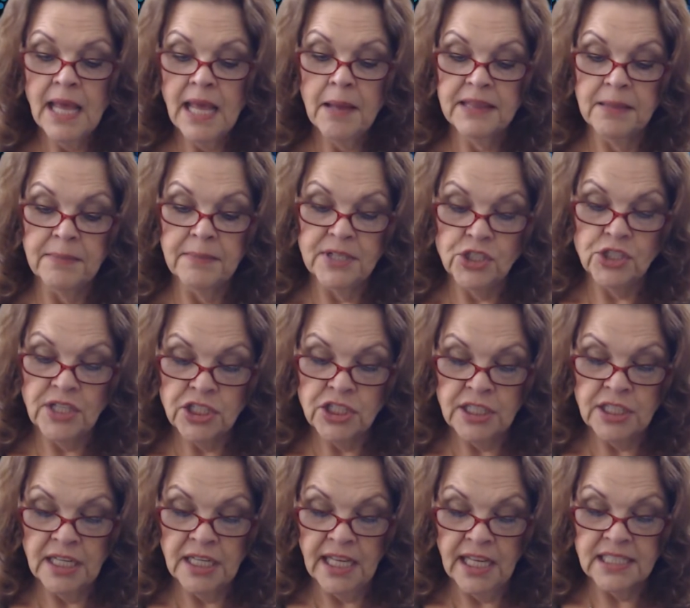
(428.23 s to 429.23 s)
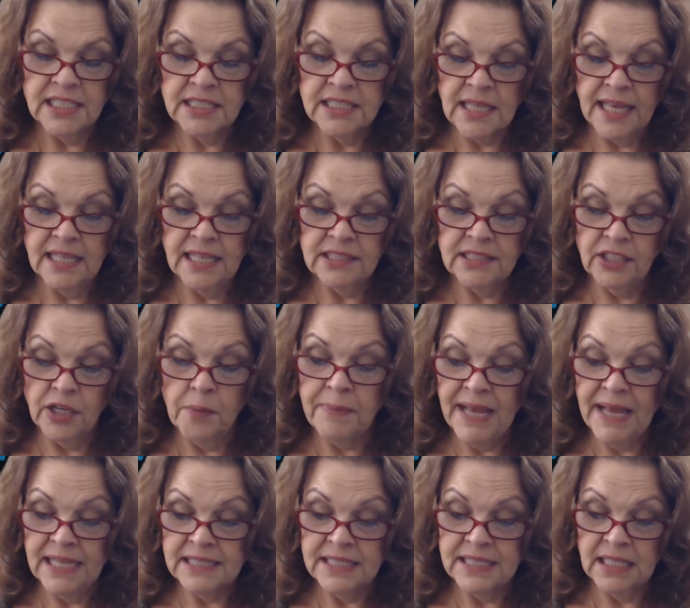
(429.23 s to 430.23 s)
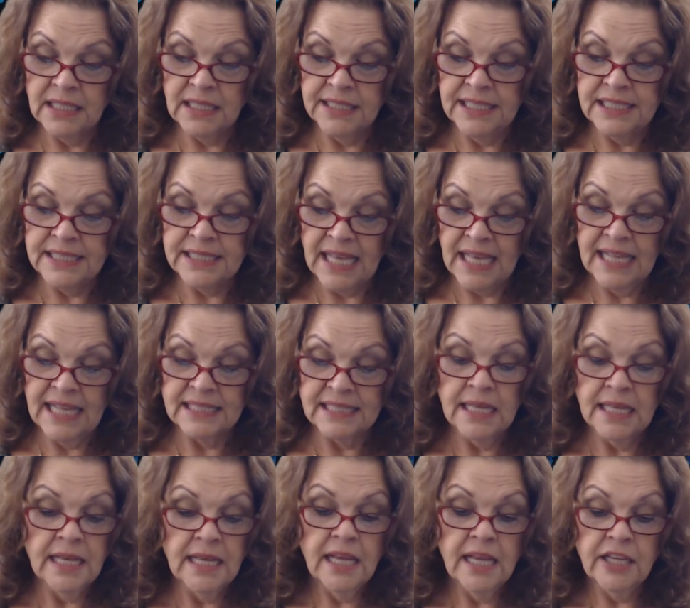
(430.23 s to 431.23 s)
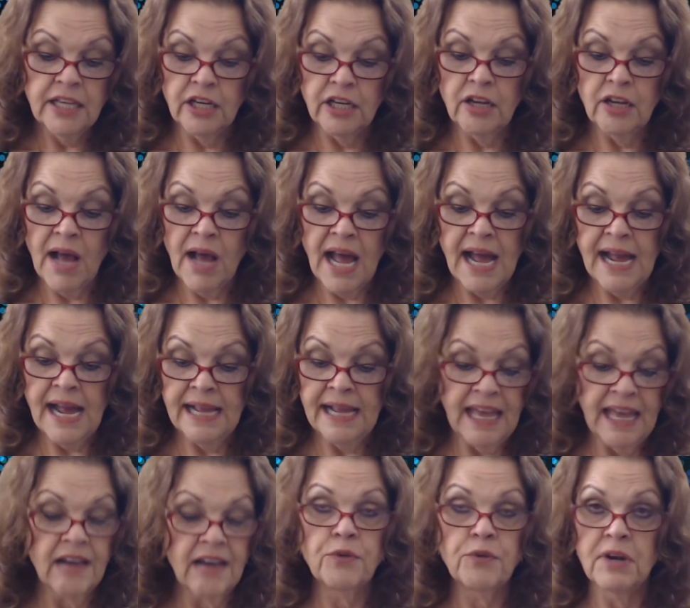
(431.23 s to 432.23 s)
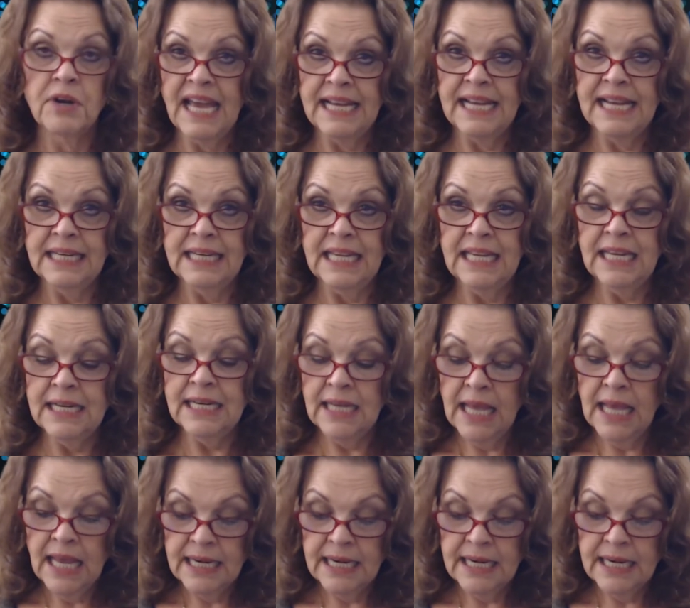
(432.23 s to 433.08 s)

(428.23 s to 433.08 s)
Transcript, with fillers: The Magician is, it, you know, basically says, you know, I have what I need.